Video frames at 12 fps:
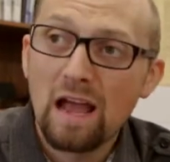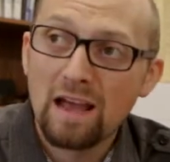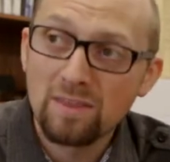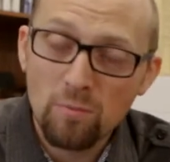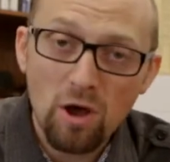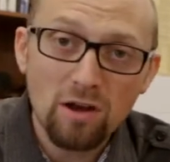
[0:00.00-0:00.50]

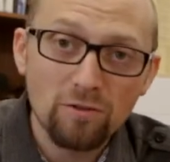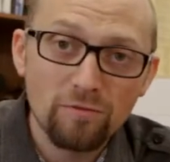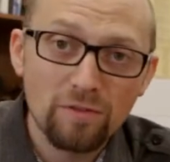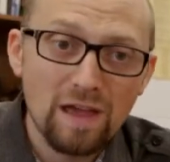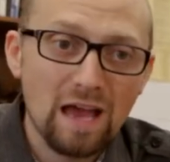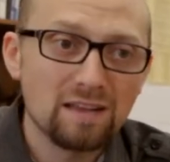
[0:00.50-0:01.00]
And the model
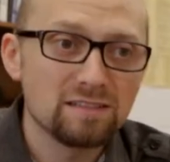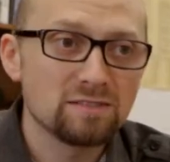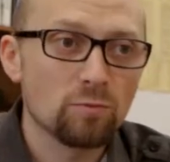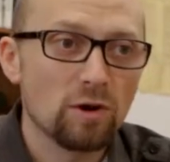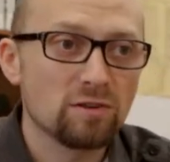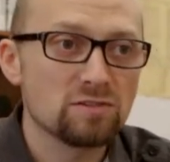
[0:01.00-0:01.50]
for that
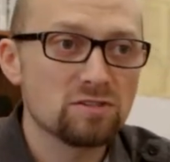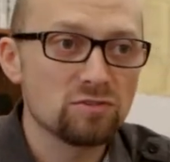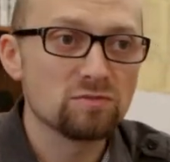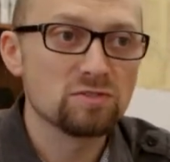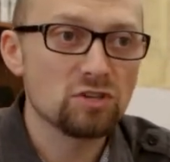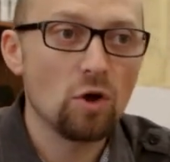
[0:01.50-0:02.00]
is where
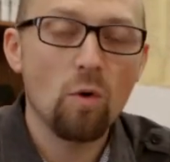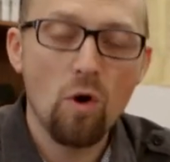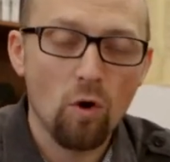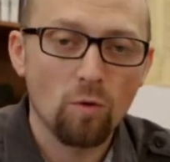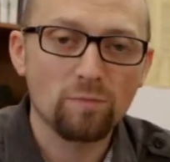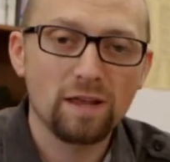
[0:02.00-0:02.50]
students go
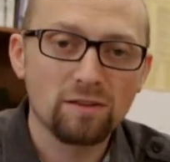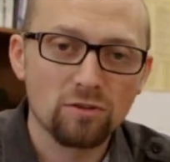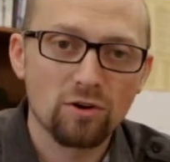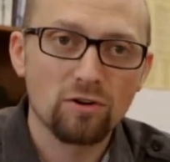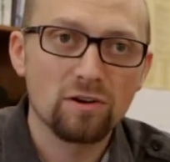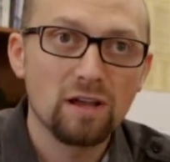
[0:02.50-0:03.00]
home, they
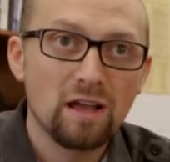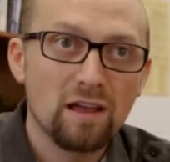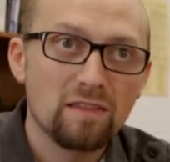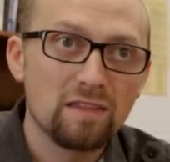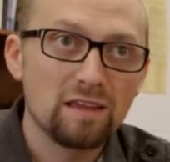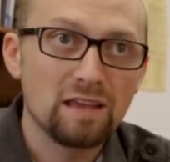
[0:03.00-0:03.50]
learn
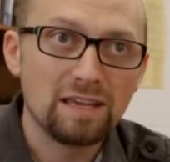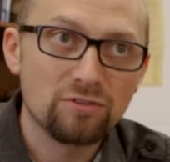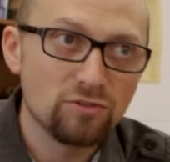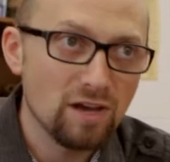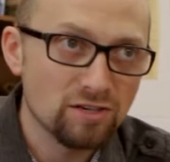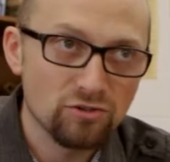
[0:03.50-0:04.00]
the
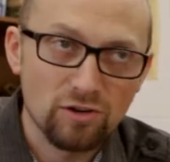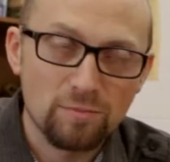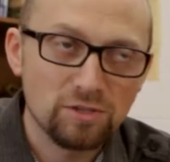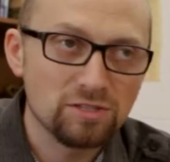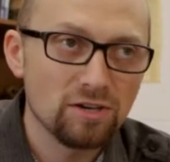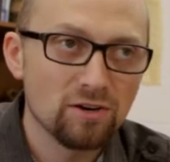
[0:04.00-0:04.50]
introductory
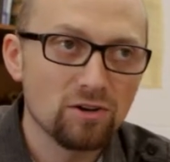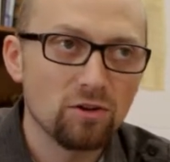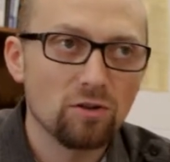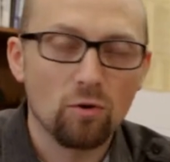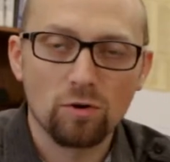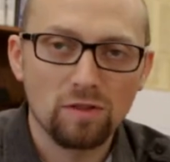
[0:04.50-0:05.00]

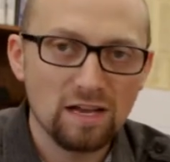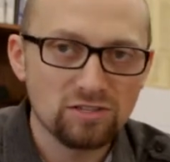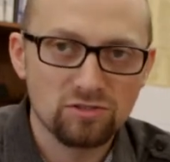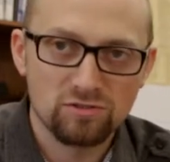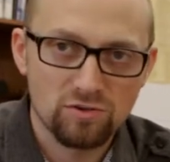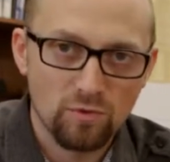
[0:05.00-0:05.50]
material or
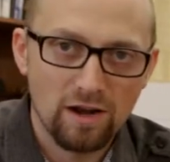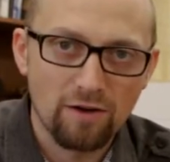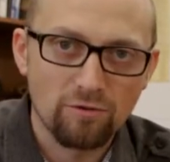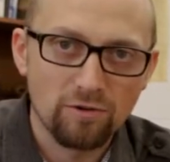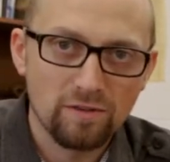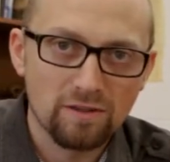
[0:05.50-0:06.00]
lectures or
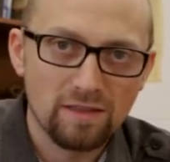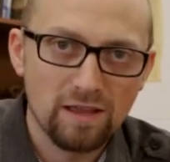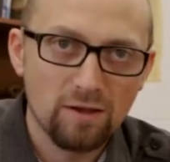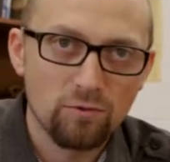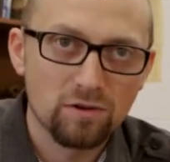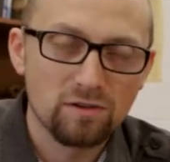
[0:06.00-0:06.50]
whatever that
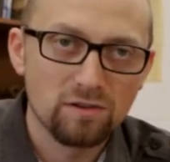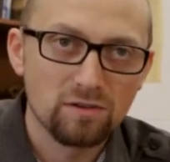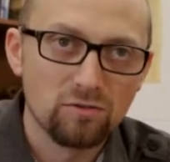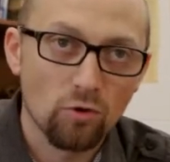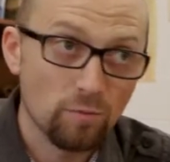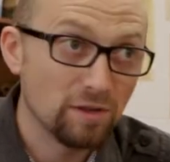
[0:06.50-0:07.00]
they
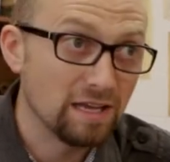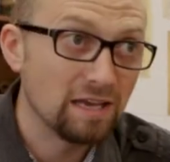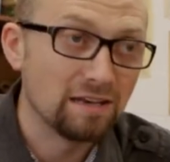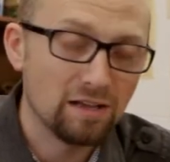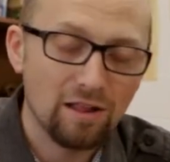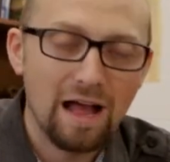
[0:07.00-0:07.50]
would normally
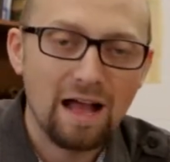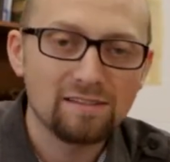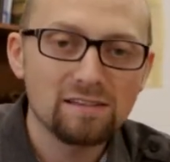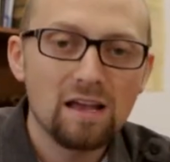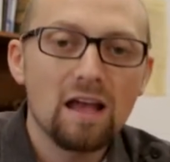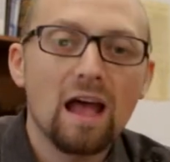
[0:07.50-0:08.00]
get in class,